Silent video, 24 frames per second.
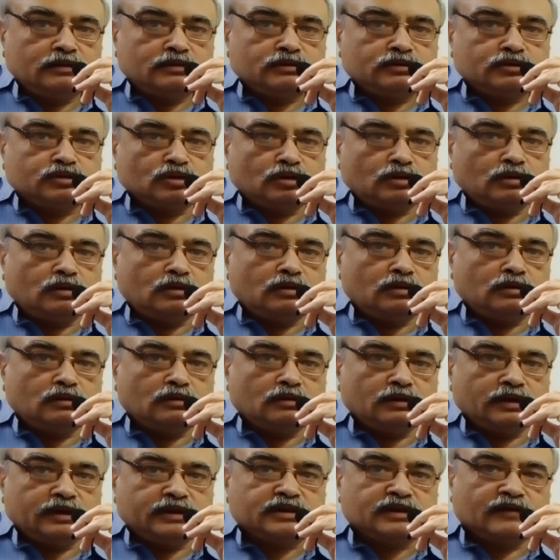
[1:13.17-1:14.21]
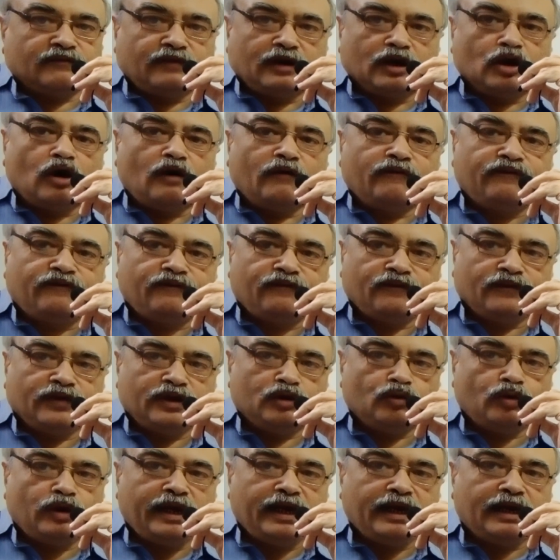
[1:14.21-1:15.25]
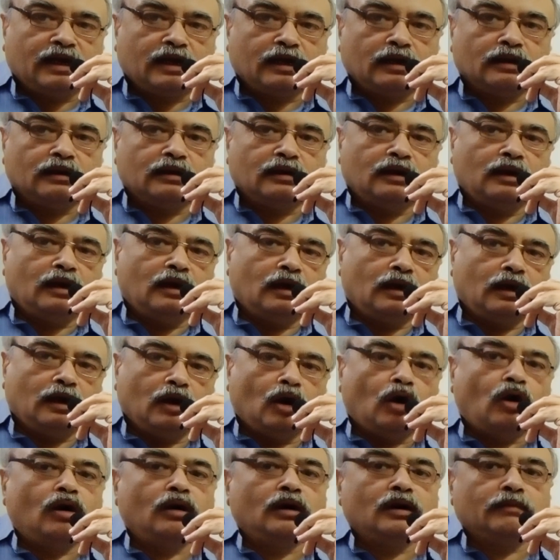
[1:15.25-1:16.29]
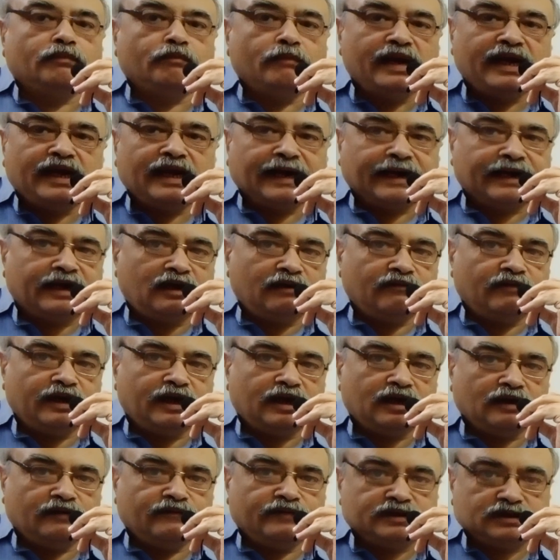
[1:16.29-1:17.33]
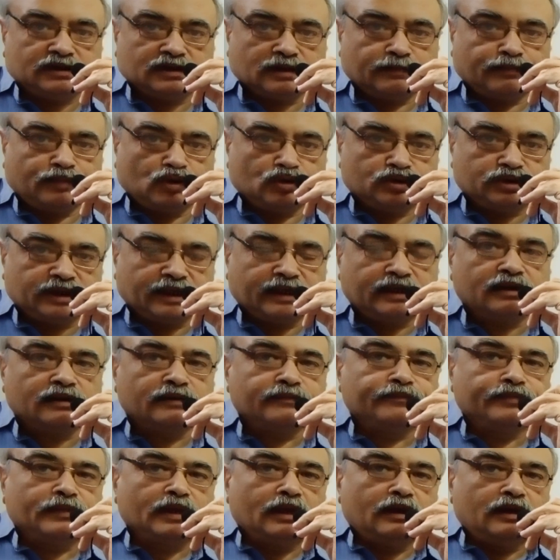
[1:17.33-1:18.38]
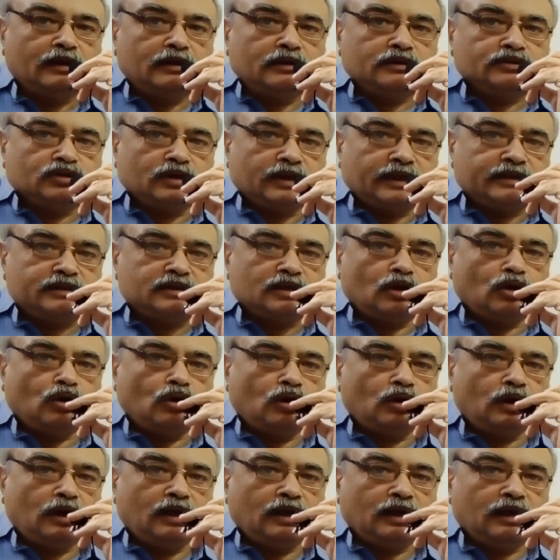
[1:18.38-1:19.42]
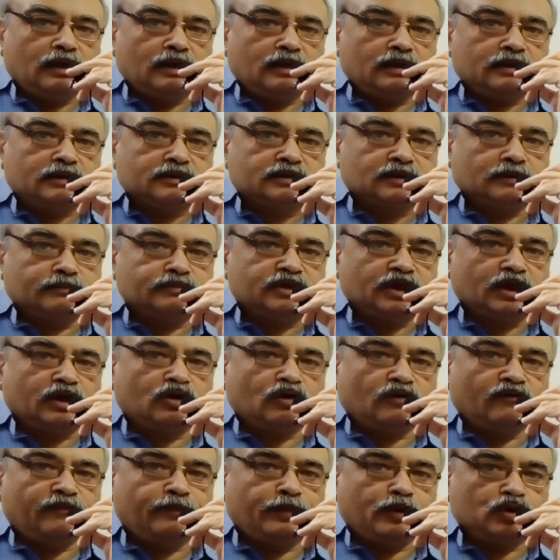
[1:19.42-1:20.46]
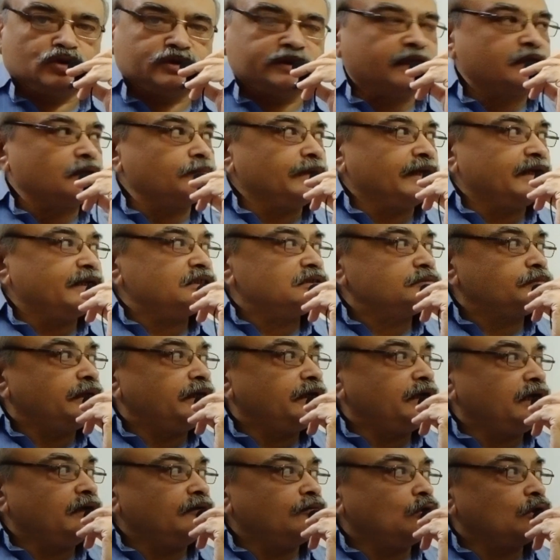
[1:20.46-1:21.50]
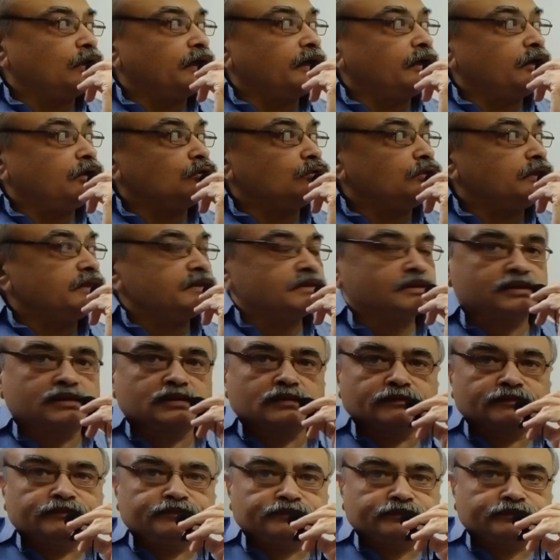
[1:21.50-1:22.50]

So it's a one-off, unique, long, big activity which is a project. So there is a whole subject of project management devoted to this.